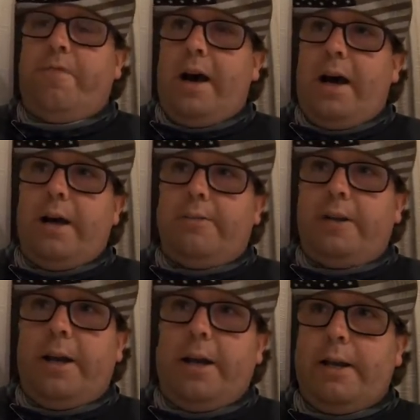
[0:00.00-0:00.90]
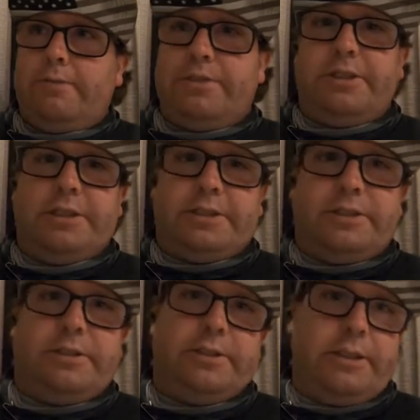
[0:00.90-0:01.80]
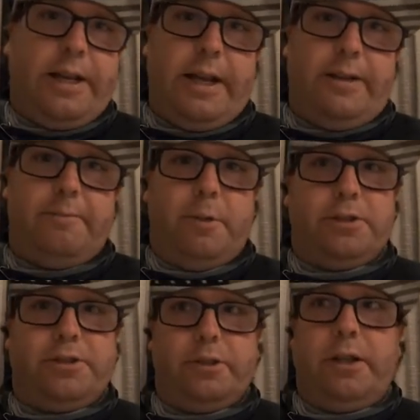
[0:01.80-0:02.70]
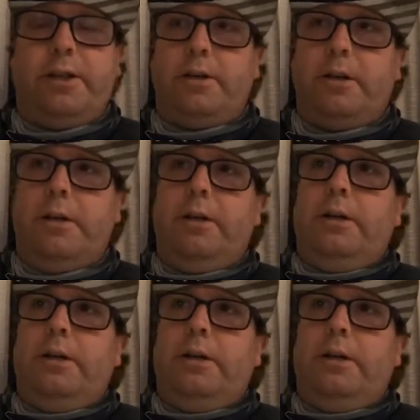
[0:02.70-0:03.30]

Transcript: 5.5, 6.5 months later.